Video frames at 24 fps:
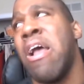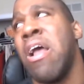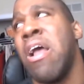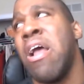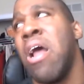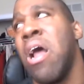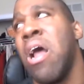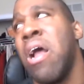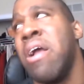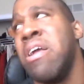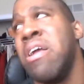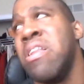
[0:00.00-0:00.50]

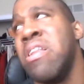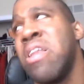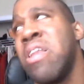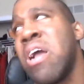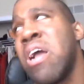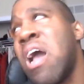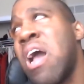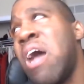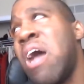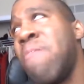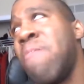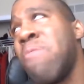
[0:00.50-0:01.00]
in the
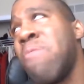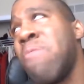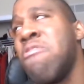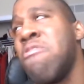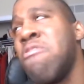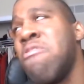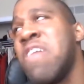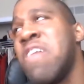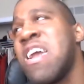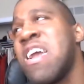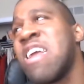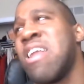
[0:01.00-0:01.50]
coming
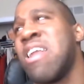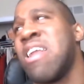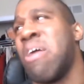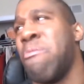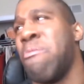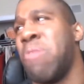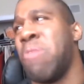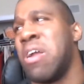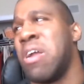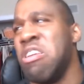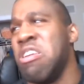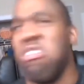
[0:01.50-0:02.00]
weeks there, buddy.
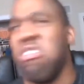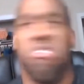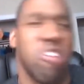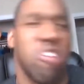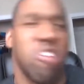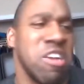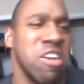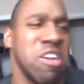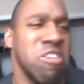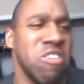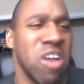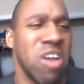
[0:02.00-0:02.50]
So can you
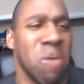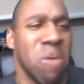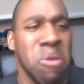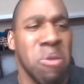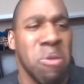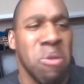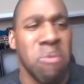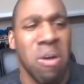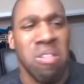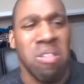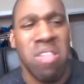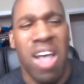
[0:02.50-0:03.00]
tell me
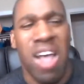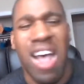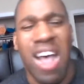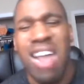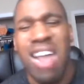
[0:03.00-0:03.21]
about that?